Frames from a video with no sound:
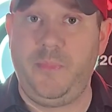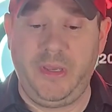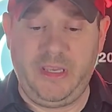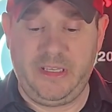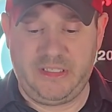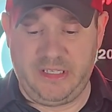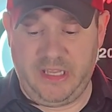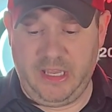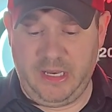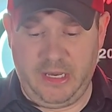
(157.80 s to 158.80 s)
beads
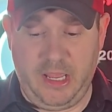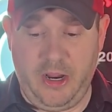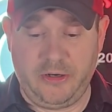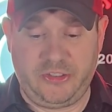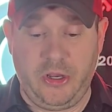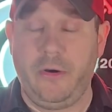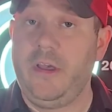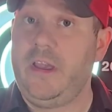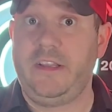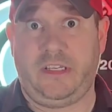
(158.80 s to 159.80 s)
in there, so
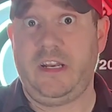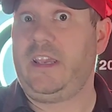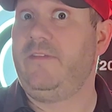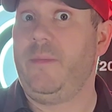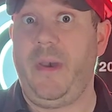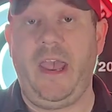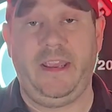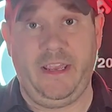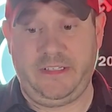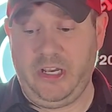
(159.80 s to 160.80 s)
it's going to give the bag
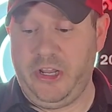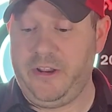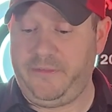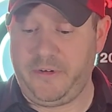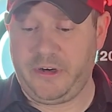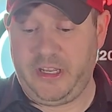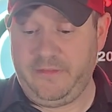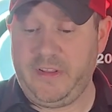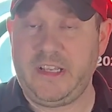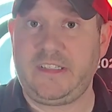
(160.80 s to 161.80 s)
a ton of
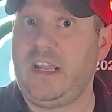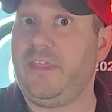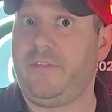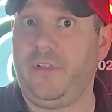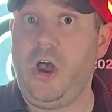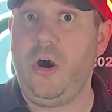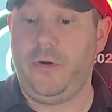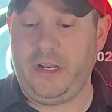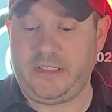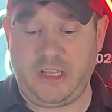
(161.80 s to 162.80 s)
forgiveness. Now the Flow,
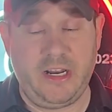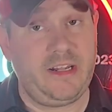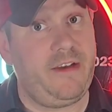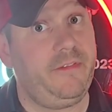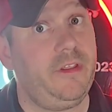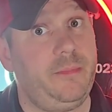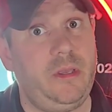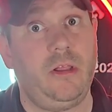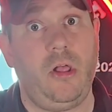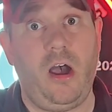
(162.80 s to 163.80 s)
it's going to definitely
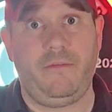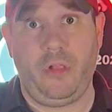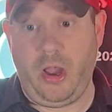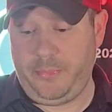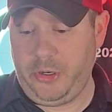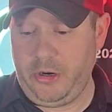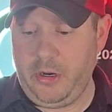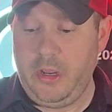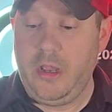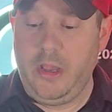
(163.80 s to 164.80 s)
be a lot
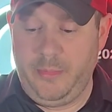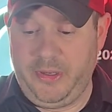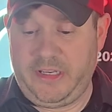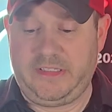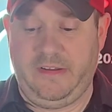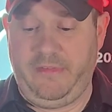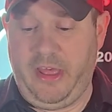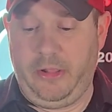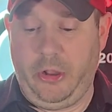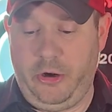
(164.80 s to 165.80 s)
floppier because of
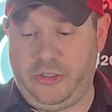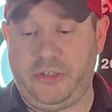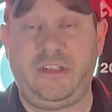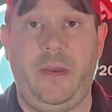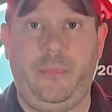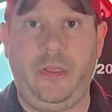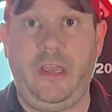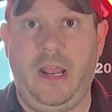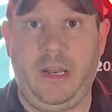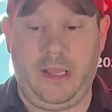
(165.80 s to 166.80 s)
that larger
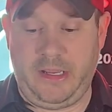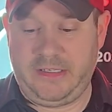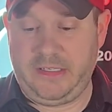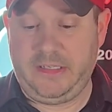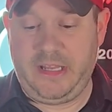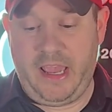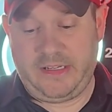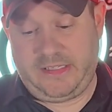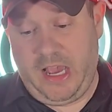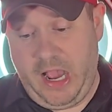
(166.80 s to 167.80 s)
template, and I did
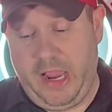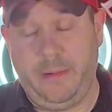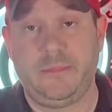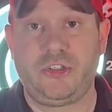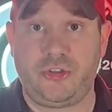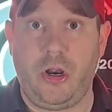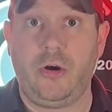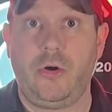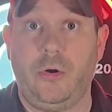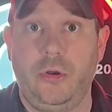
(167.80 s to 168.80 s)
at times
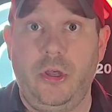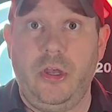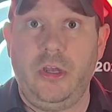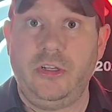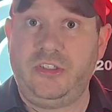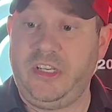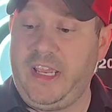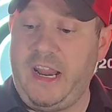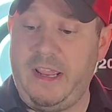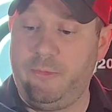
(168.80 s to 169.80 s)
struggle to
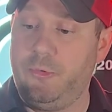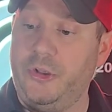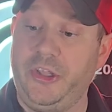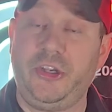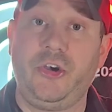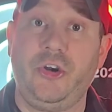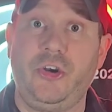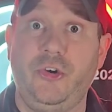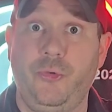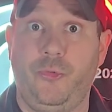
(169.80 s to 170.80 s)
get a really
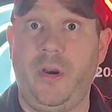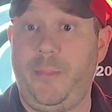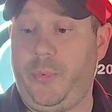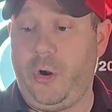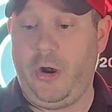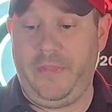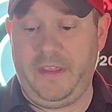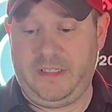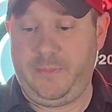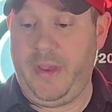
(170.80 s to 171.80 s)
good grip on
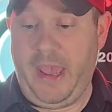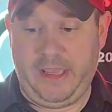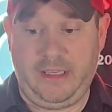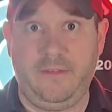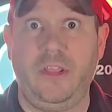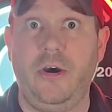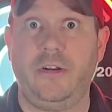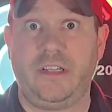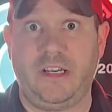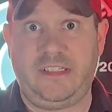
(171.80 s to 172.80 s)
this bag. Even though
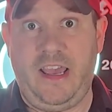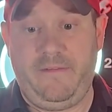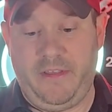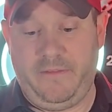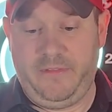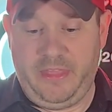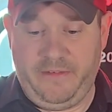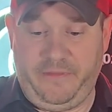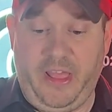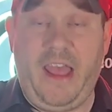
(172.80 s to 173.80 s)
it does have the
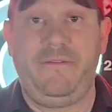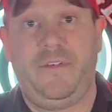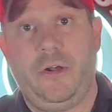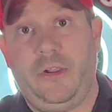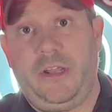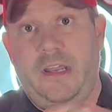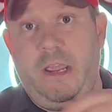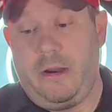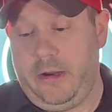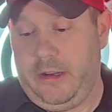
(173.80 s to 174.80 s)
flat fill in
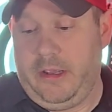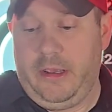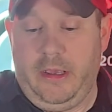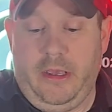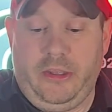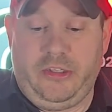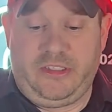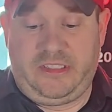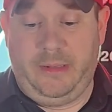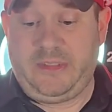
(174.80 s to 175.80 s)
there,
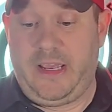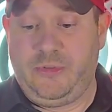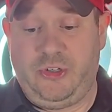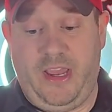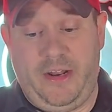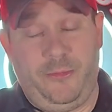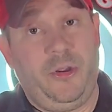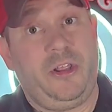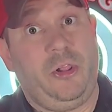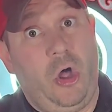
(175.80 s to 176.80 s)
sometimes you had to
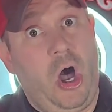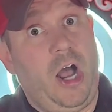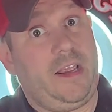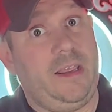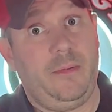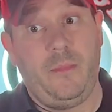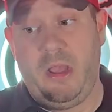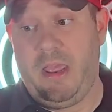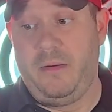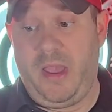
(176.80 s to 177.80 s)
really lock
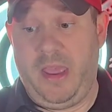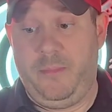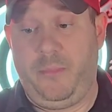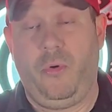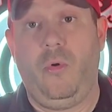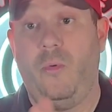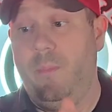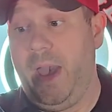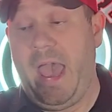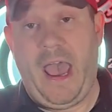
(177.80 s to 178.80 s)
and pull
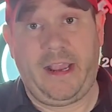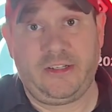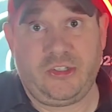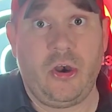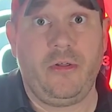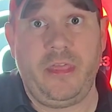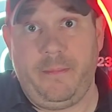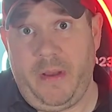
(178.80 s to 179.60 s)
back so the